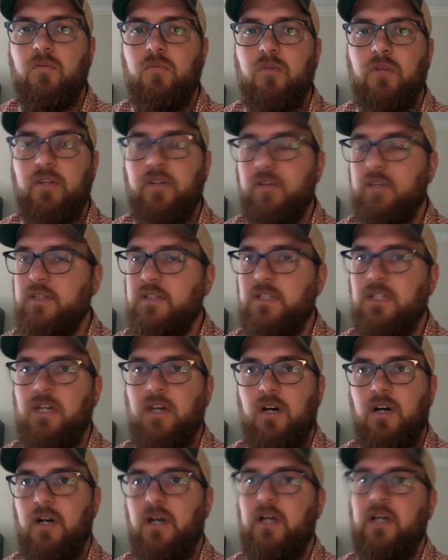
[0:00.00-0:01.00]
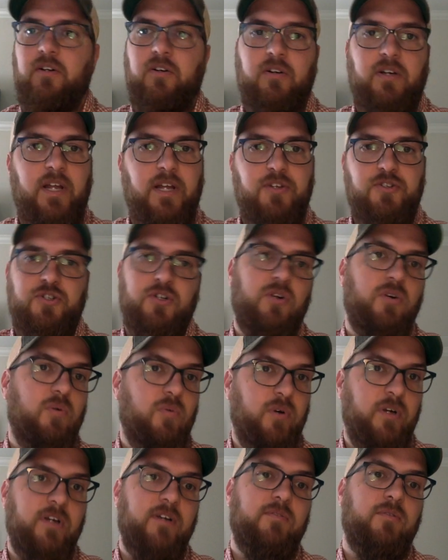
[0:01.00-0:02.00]
Whether it's God or nature or
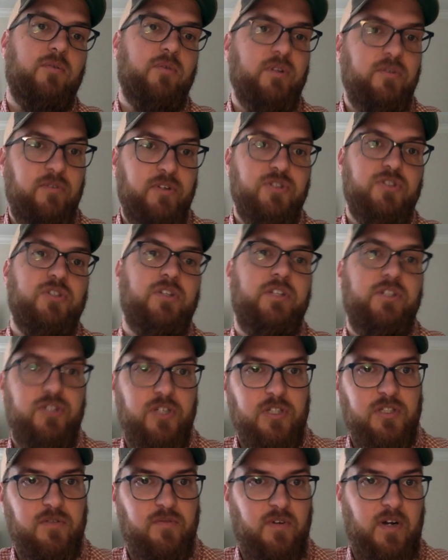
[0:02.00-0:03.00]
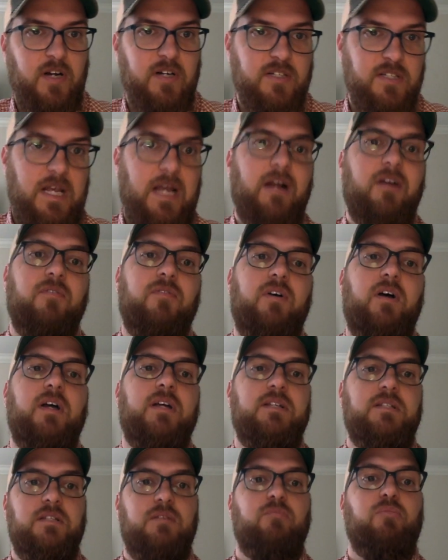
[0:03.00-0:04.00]
whatever will eventually justify our
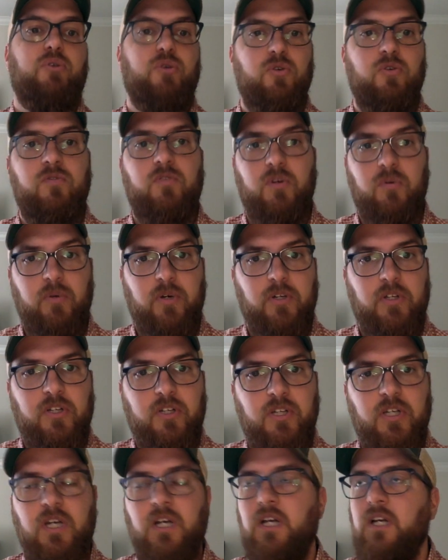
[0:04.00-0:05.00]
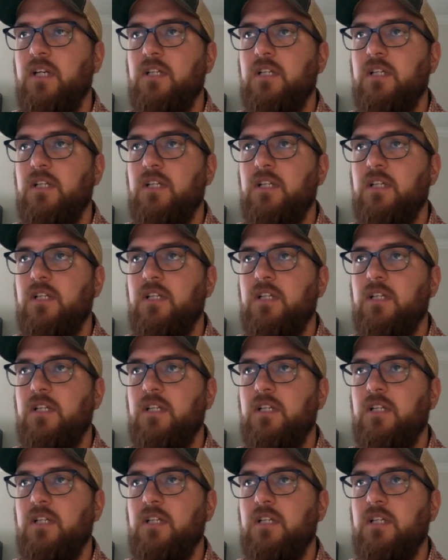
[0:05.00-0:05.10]
sacrifice and prove that we're the good.